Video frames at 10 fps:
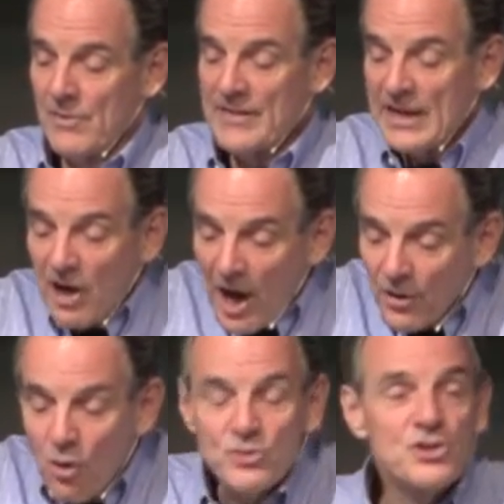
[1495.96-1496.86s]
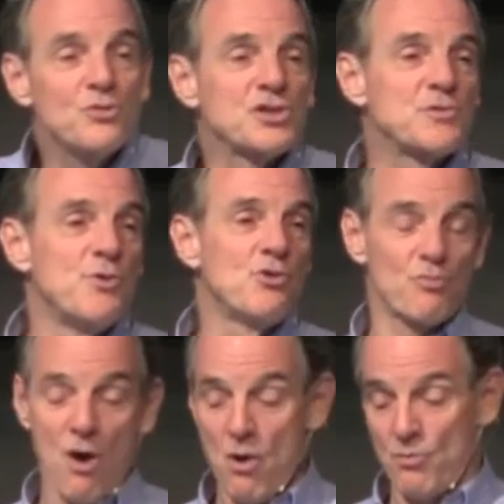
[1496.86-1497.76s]
and that God owes you a smooth
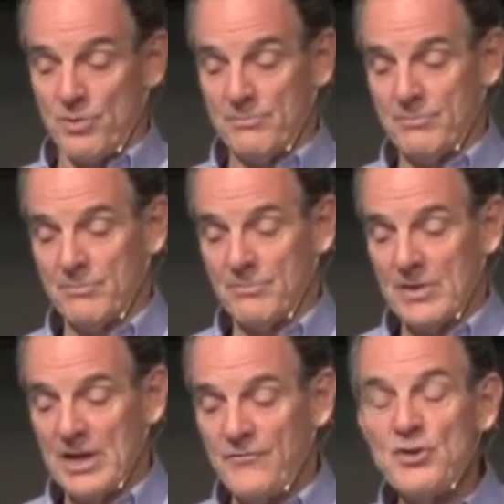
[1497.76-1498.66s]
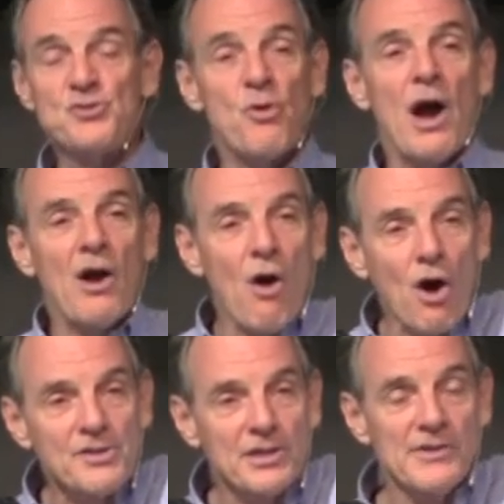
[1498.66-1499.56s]
road if you try
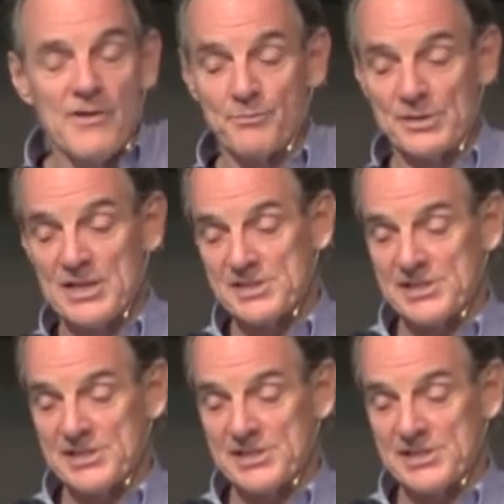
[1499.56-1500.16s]
hard to live up to His